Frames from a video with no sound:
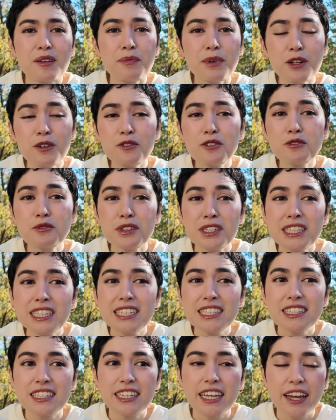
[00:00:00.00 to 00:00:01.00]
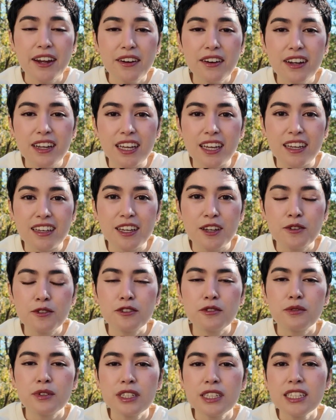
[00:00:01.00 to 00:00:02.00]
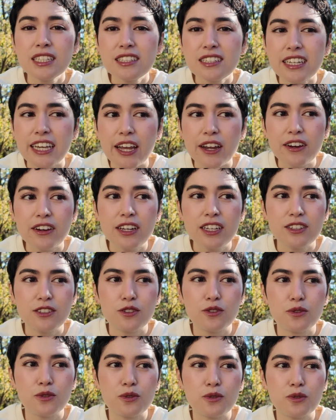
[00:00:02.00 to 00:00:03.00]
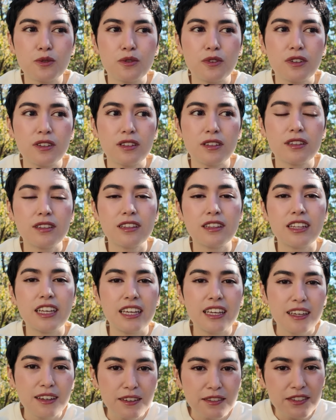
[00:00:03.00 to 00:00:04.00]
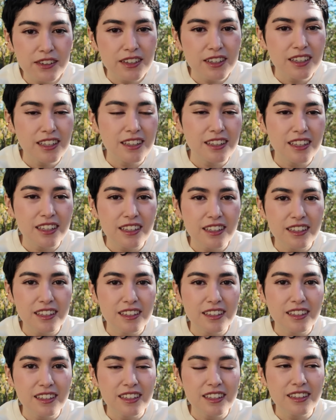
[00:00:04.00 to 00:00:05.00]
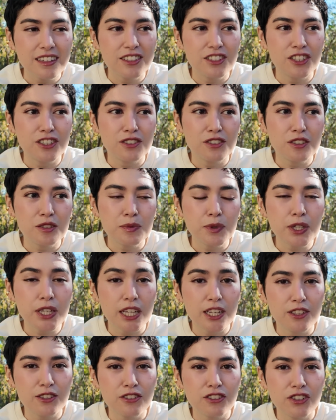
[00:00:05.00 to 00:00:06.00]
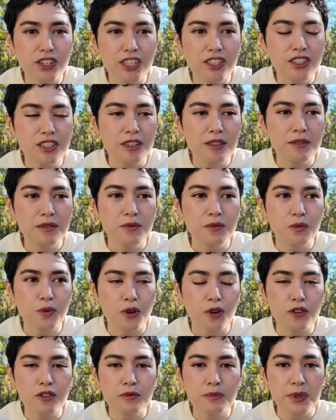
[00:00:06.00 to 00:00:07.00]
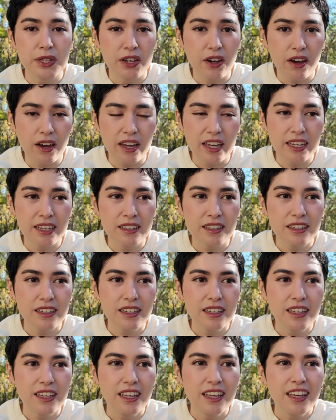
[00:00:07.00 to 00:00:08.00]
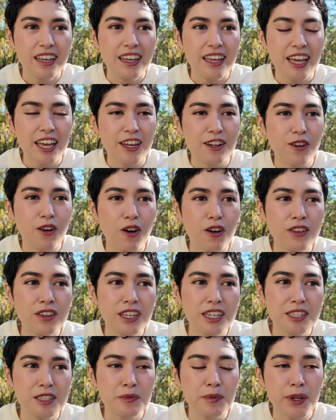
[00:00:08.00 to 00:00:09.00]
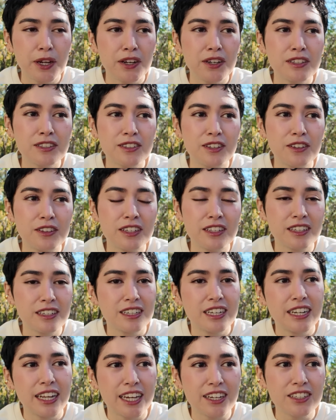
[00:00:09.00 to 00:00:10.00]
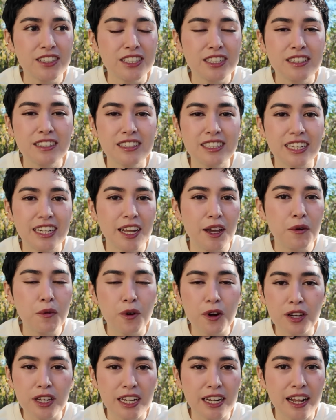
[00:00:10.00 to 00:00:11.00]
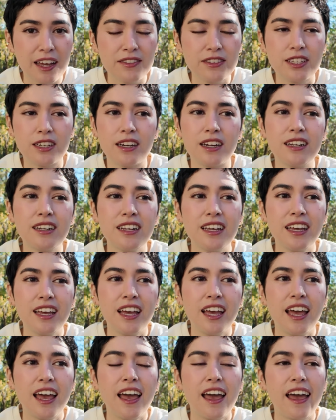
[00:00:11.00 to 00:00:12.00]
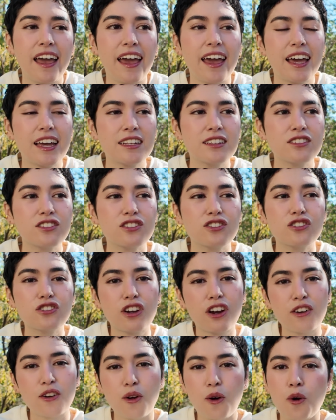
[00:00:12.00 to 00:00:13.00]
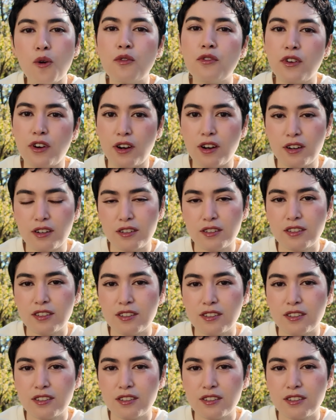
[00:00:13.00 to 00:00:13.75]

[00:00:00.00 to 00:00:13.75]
But it was really scary. It was really scary to leave the children's book illustration world behind and all the experience, all the connections and networking I've done, and start over